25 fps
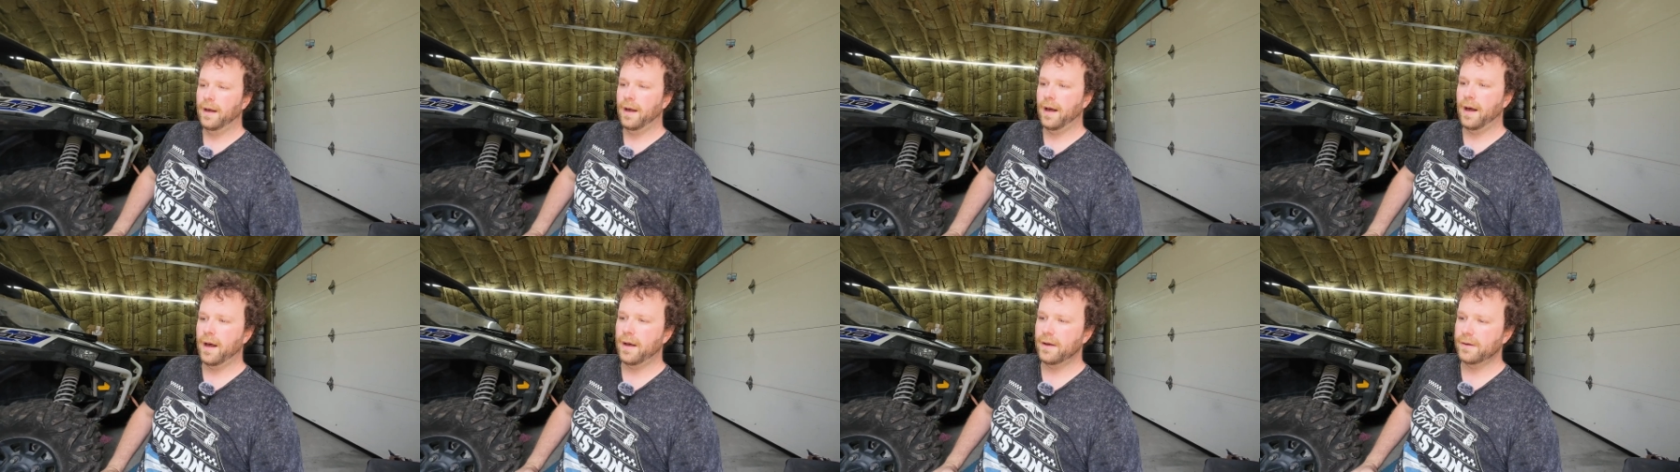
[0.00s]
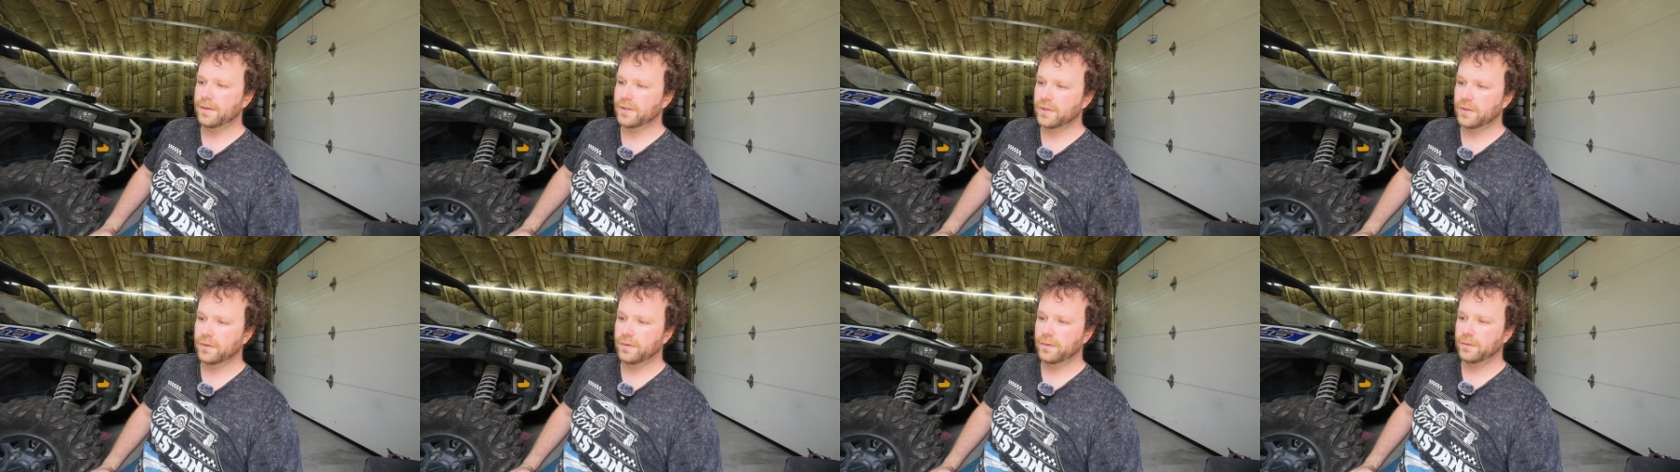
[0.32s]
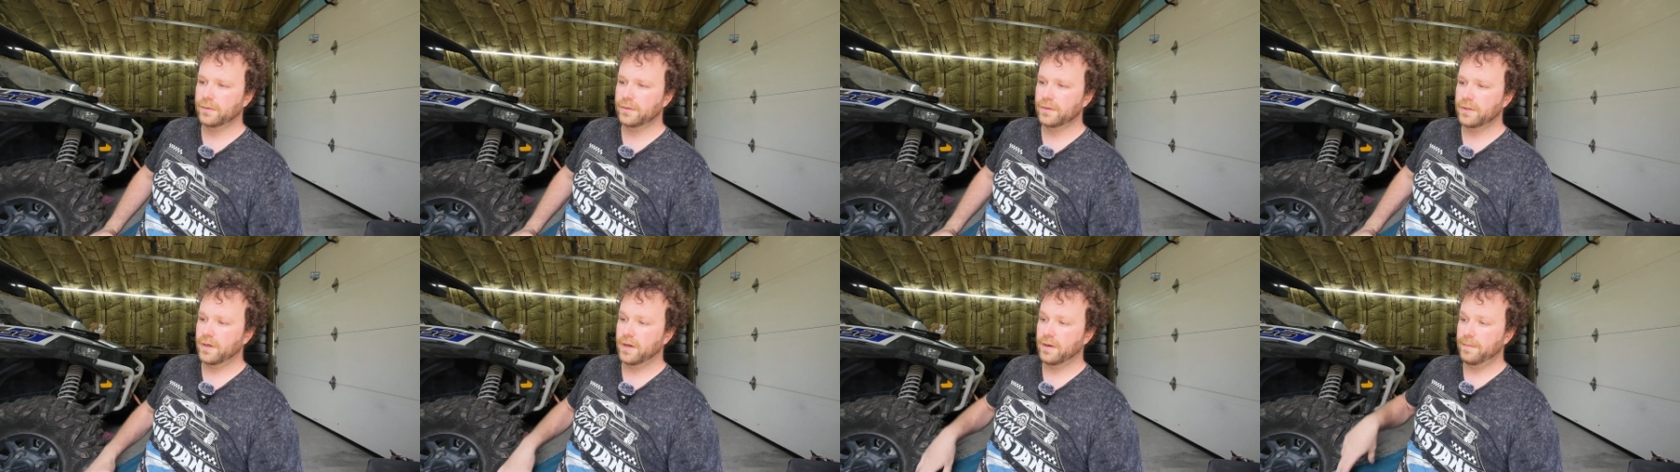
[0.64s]
Uh,
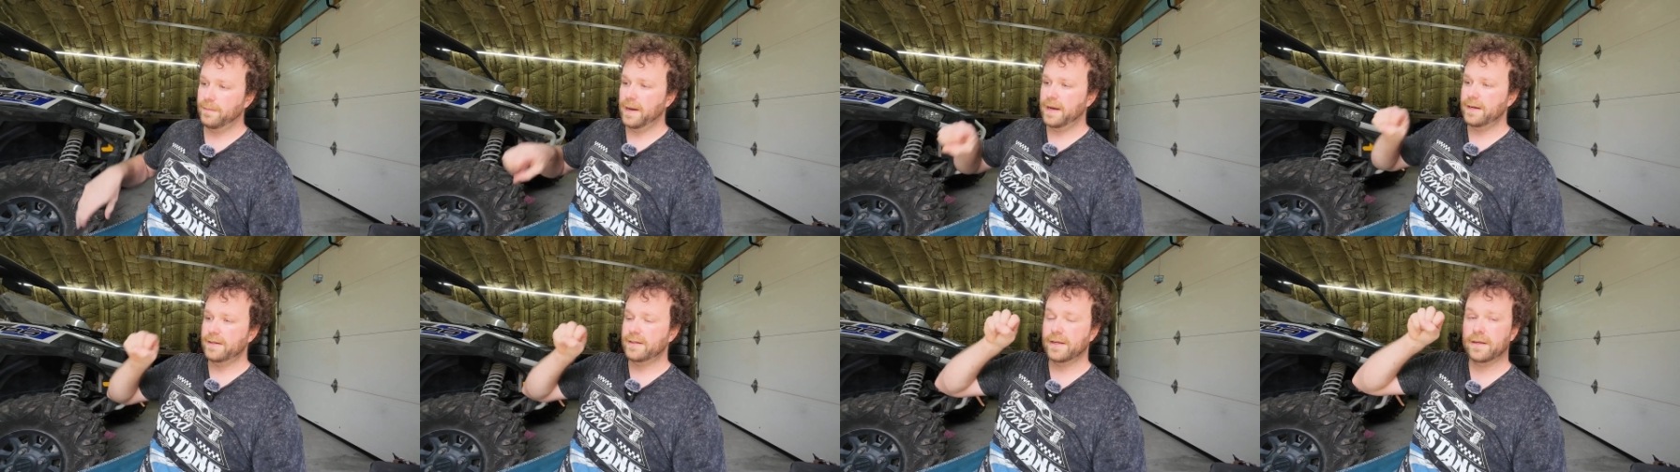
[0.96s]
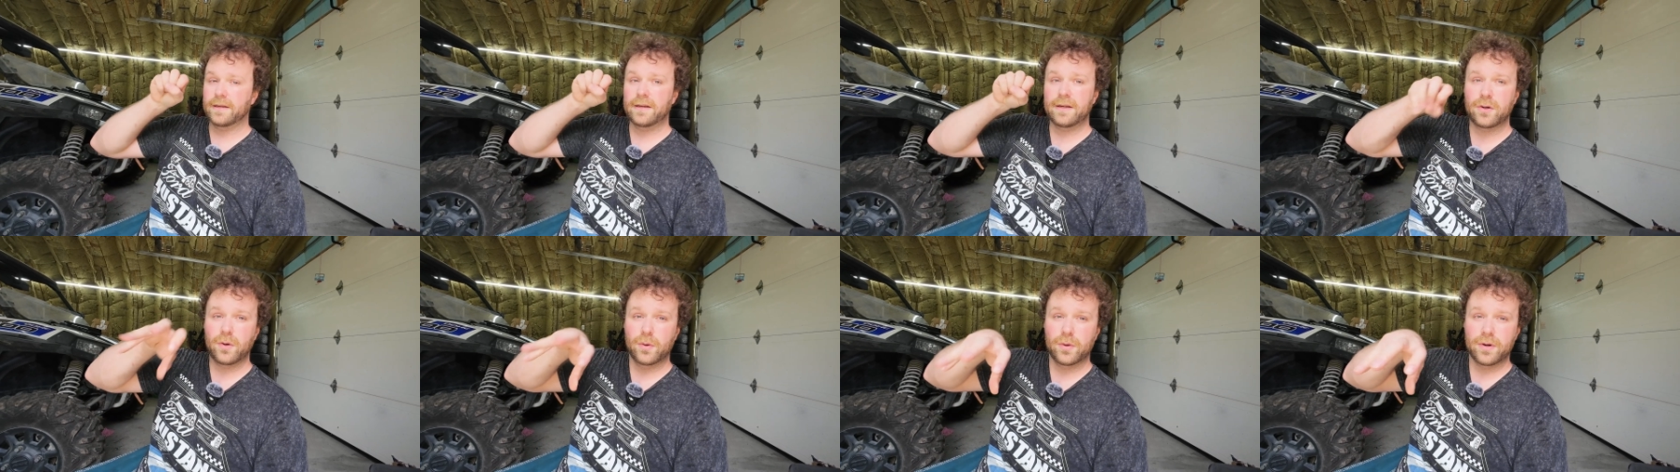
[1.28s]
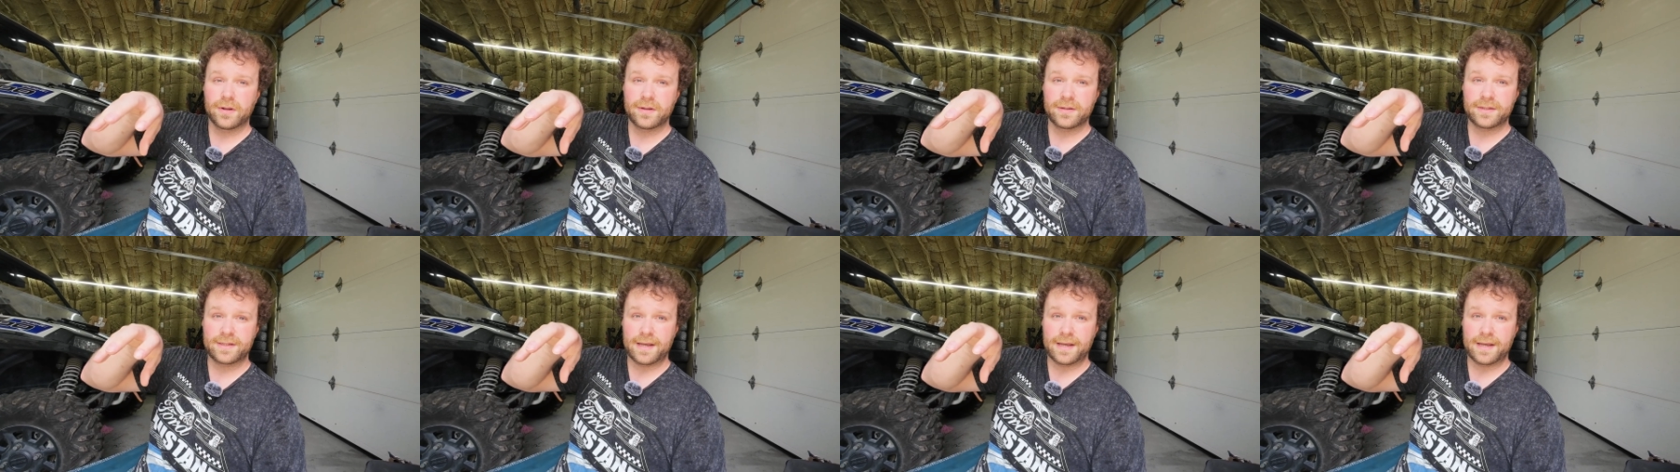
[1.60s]
so you can basically go to the